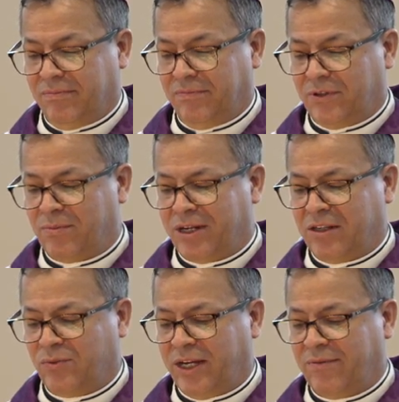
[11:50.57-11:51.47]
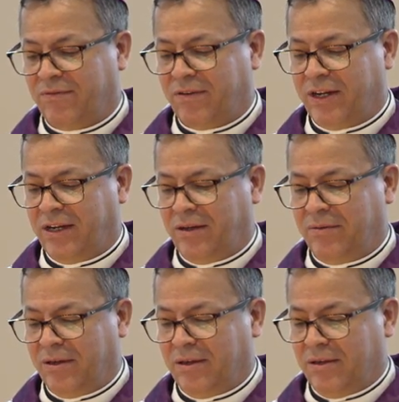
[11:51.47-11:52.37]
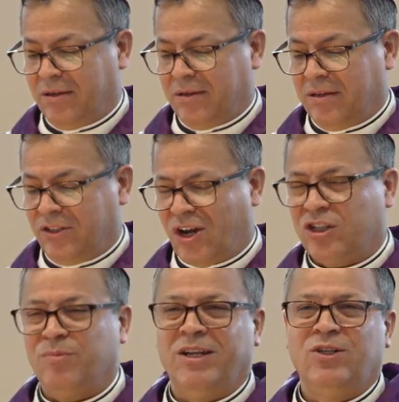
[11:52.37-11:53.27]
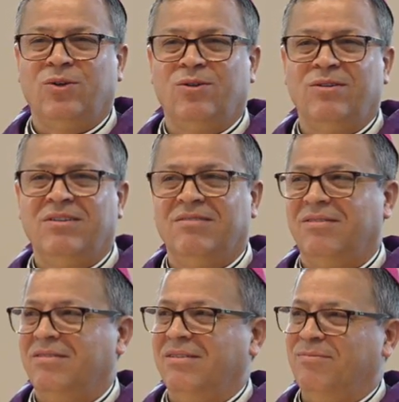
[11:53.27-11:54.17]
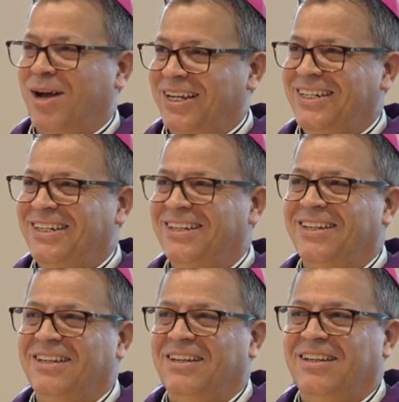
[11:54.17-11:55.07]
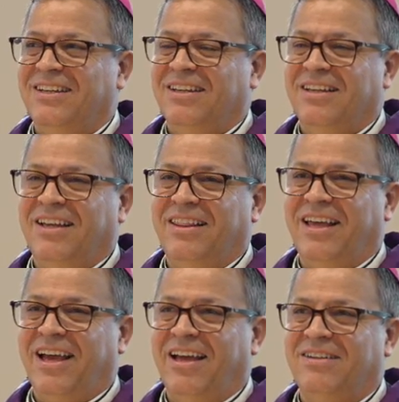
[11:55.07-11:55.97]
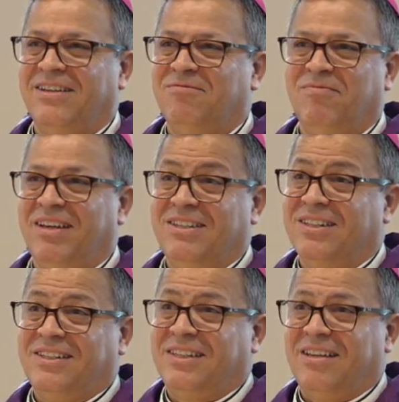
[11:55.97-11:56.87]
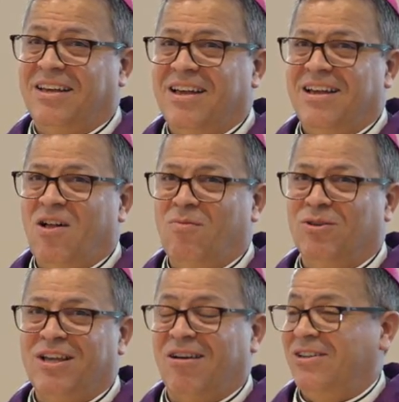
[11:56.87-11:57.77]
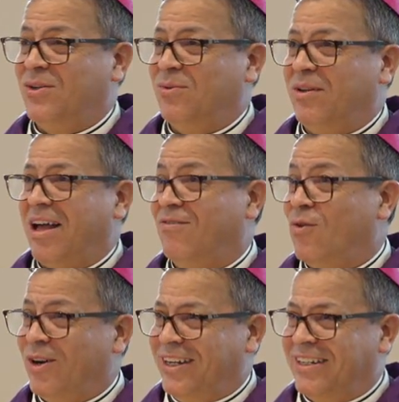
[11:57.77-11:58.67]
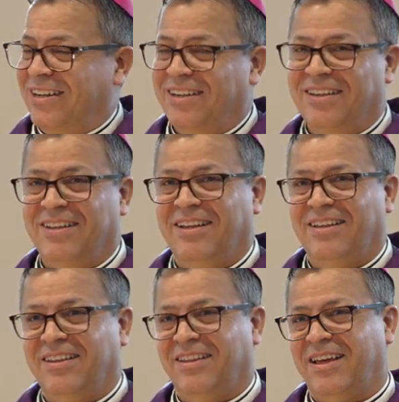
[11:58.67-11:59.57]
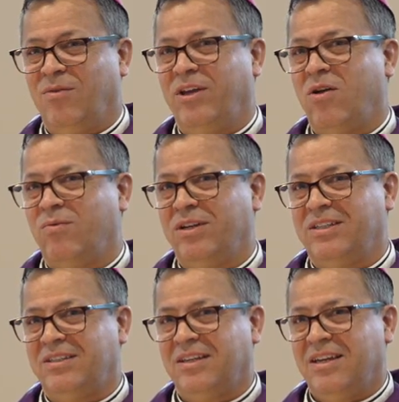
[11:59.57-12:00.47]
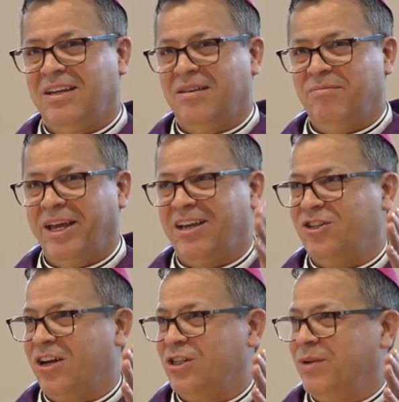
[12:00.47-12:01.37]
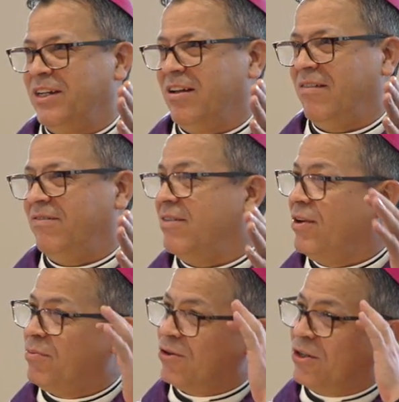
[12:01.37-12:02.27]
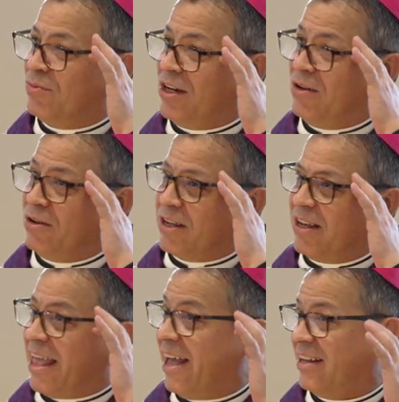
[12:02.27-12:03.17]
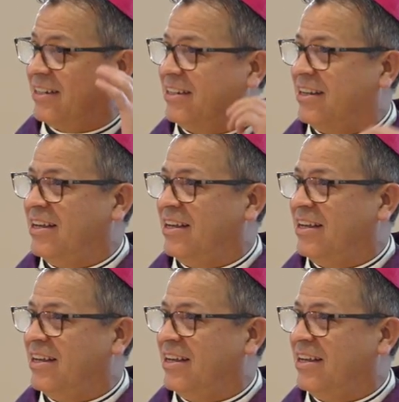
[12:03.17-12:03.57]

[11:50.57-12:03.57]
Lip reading: Sometimes we have a very judgmental mind that it's just almost hard to avoid, that we always make a judgment of every person we look at.